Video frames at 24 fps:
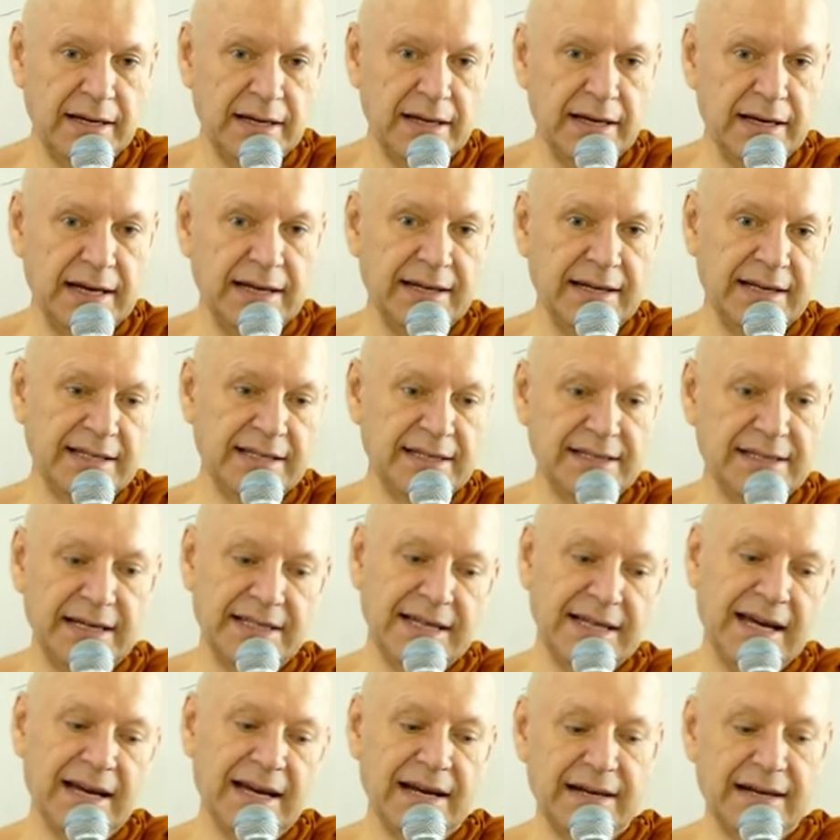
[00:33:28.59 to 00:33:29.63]
And this is
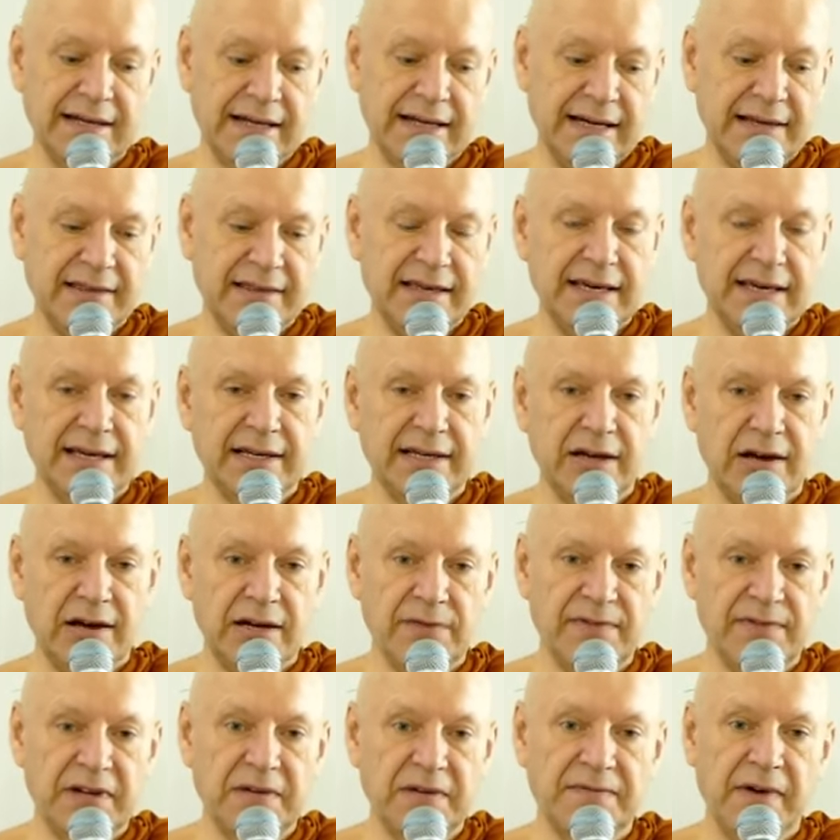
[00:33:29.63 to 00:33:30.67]
exactly the kind
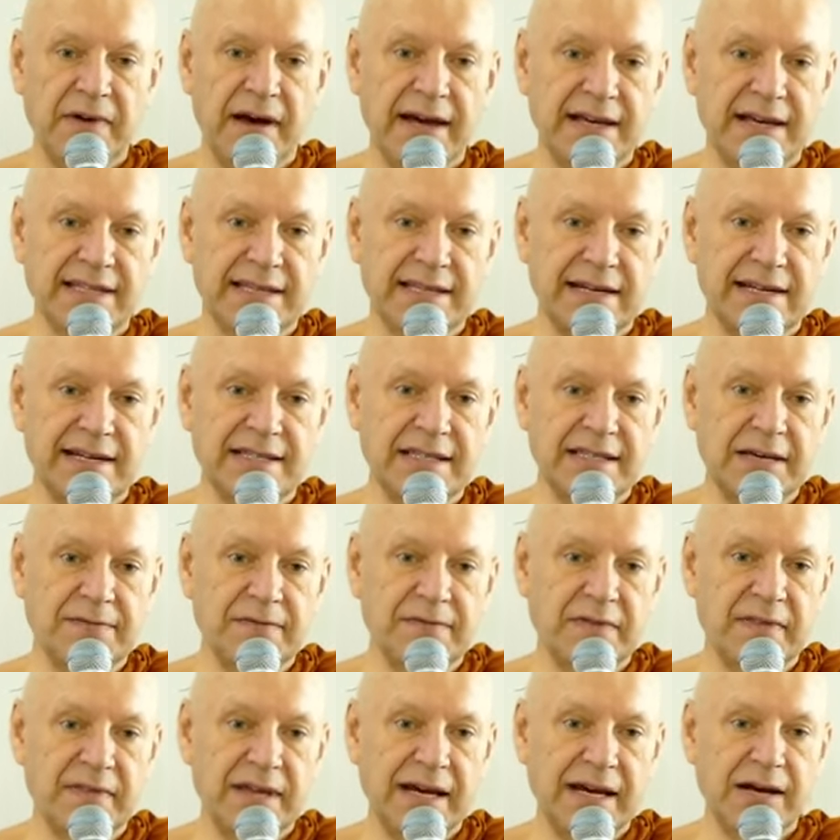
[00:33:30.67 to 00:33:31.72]
of advice that is
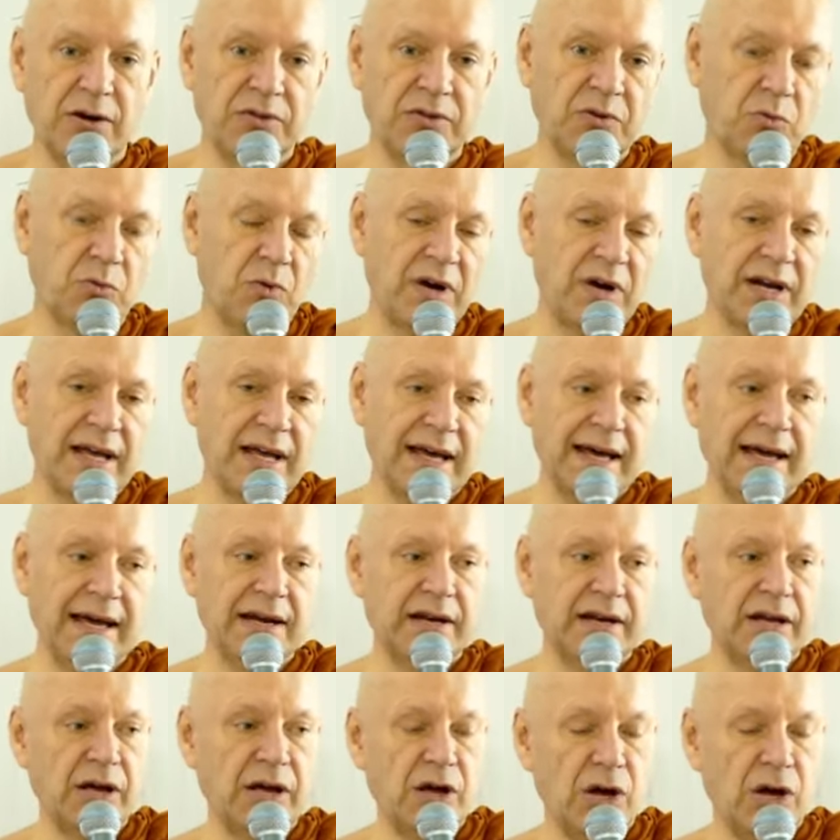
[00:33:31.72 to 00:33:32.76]
given there. On the one
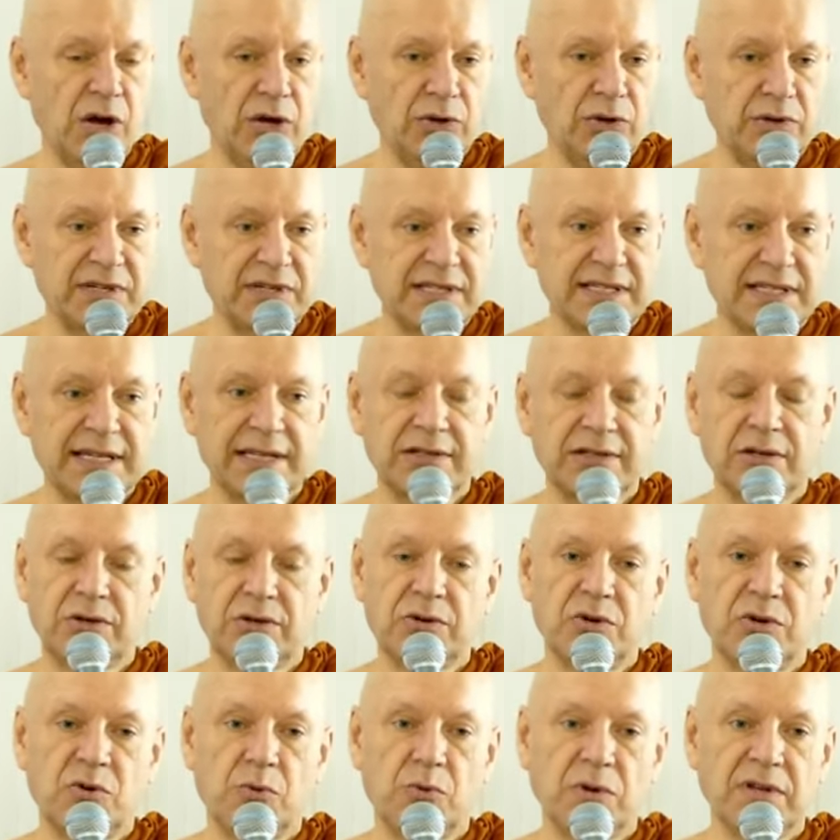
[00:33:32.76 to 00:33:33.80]
hand, you see the
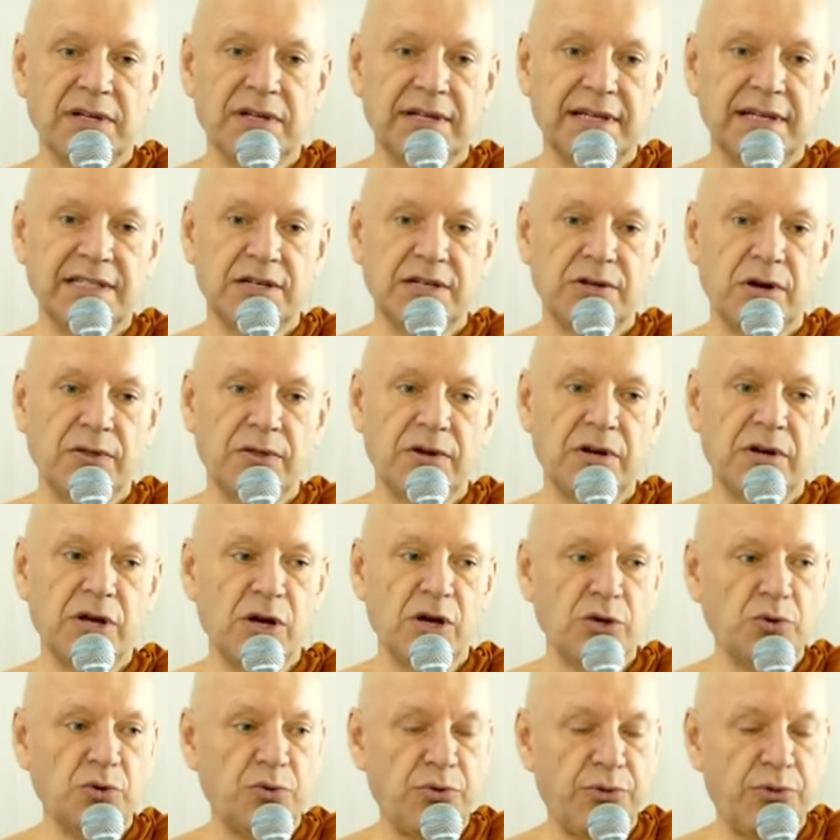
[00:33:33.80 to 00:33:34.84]
good qualities in
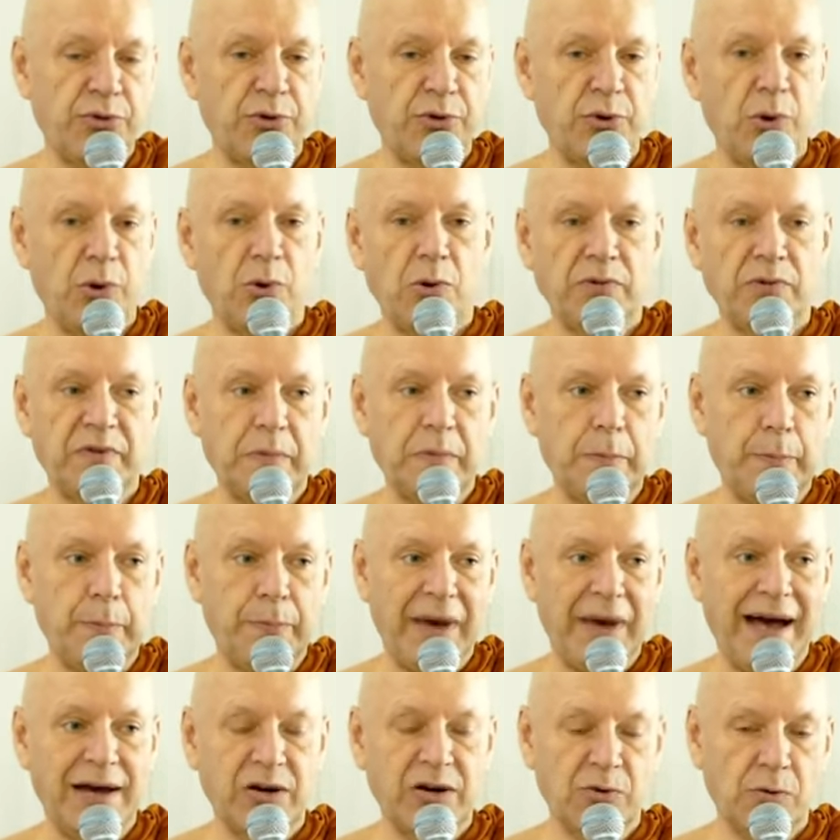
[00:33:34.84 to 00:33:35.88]
others, you throw the
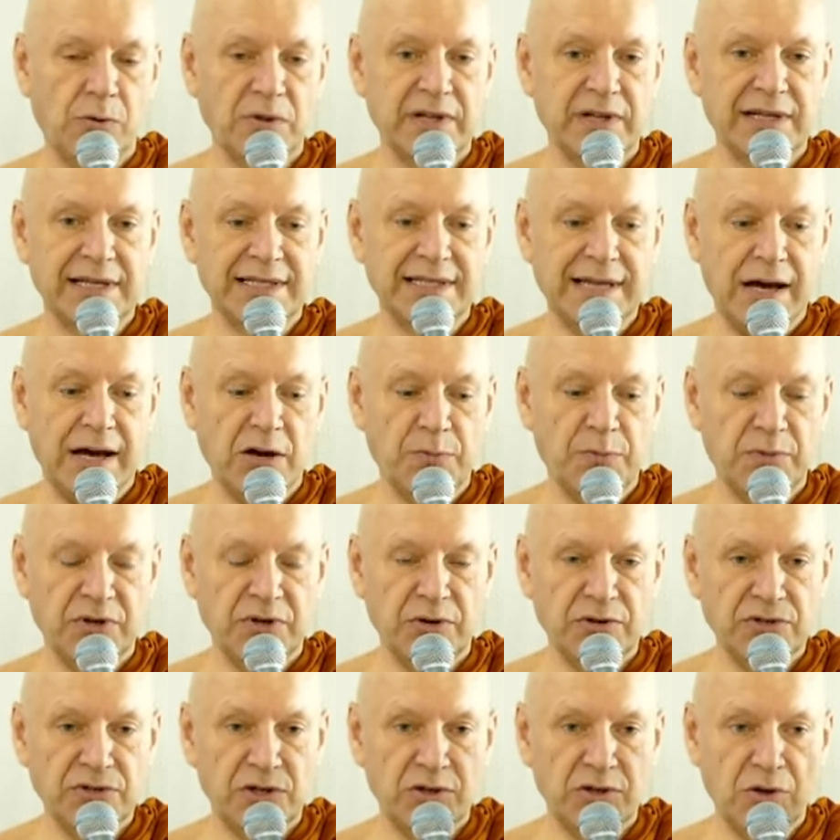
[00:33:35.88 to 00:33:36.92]
bad qualities out
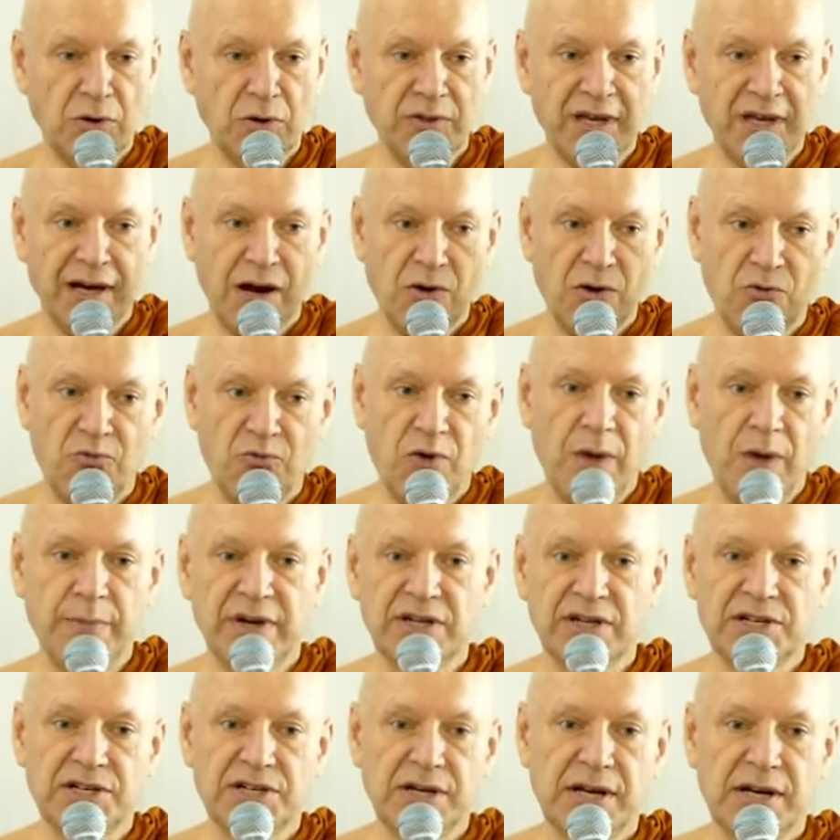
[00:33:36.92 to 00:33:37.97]
because you know they are
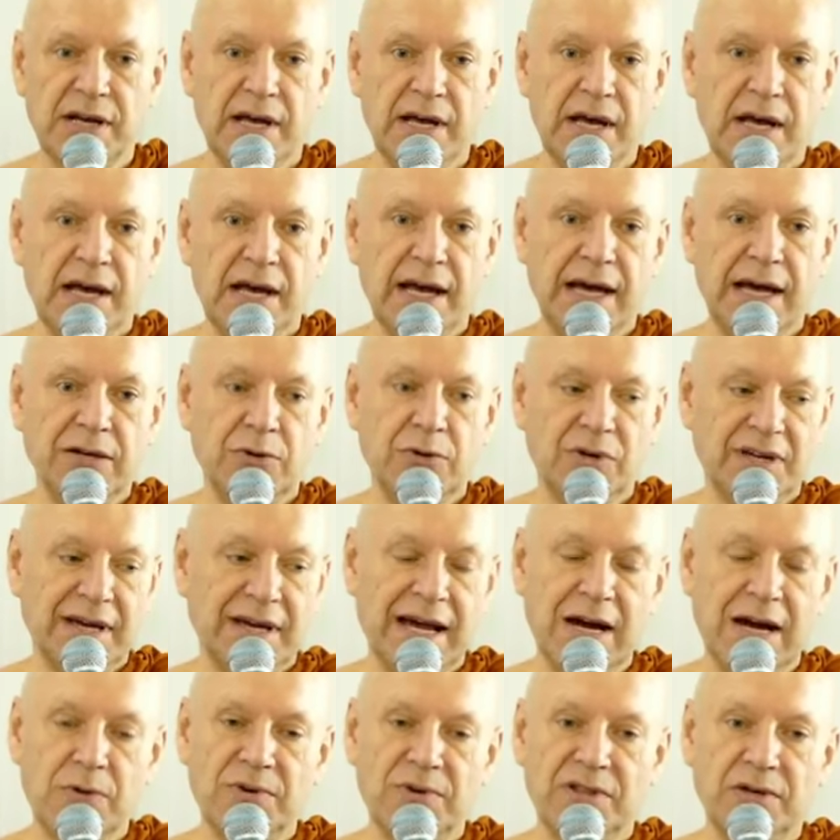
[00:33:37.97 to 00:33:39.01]
rubbish, and you
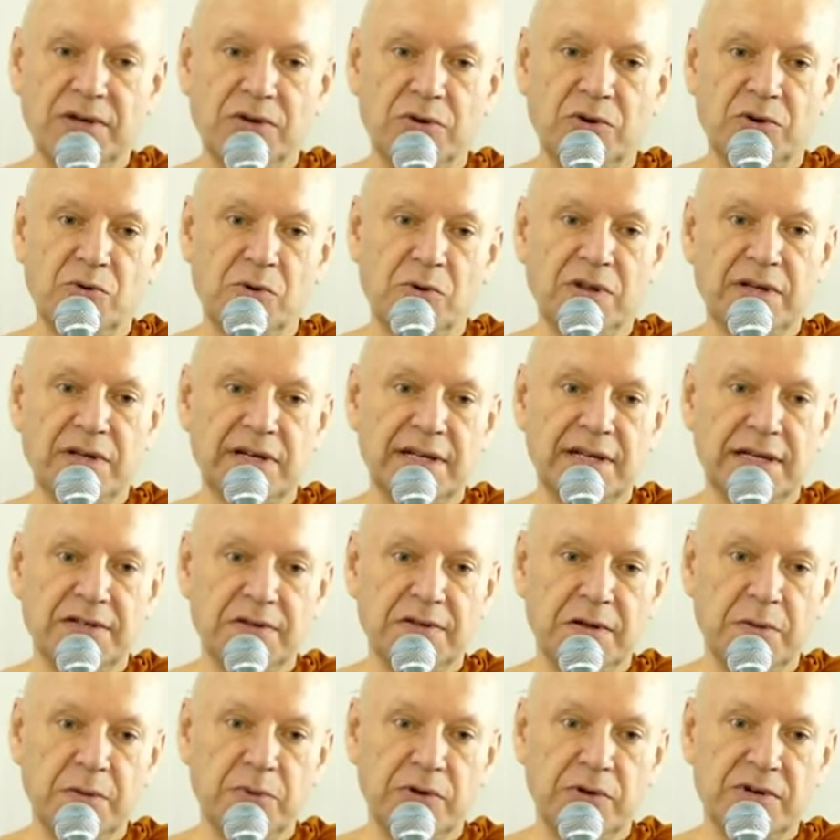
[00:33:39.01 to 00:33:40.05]
carry the good qualities of
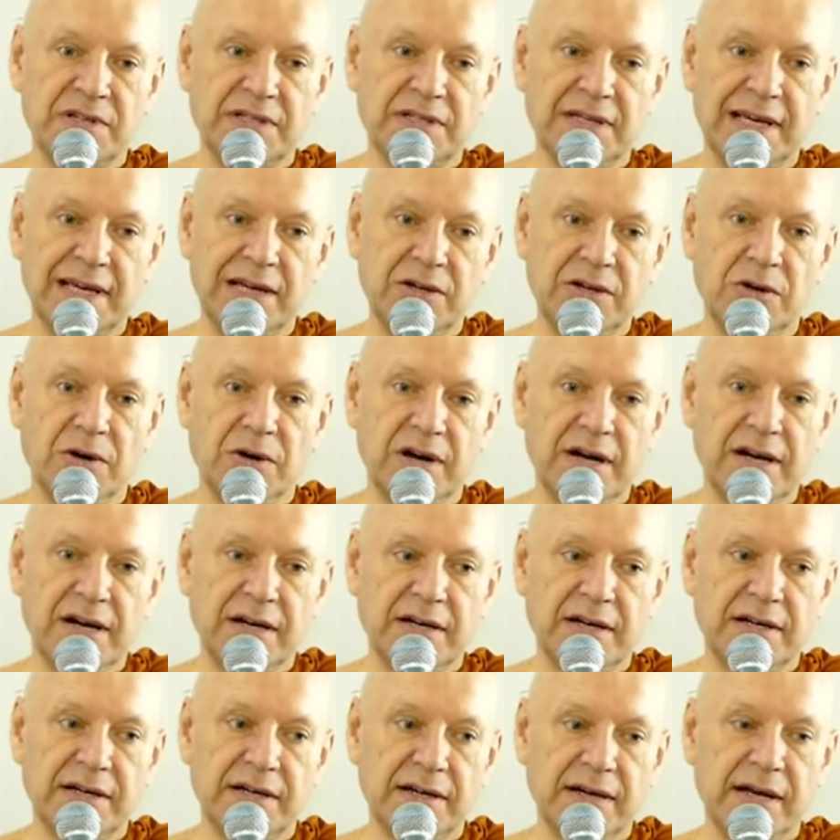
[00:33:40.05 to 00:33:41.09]
the person in your
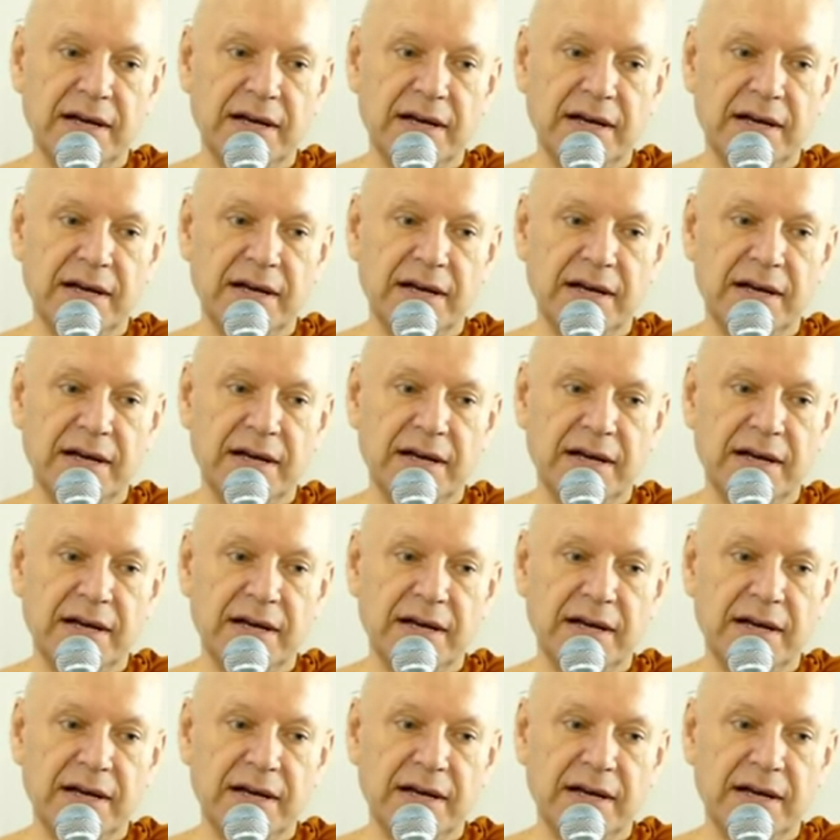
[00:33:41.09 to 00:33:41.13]
heart.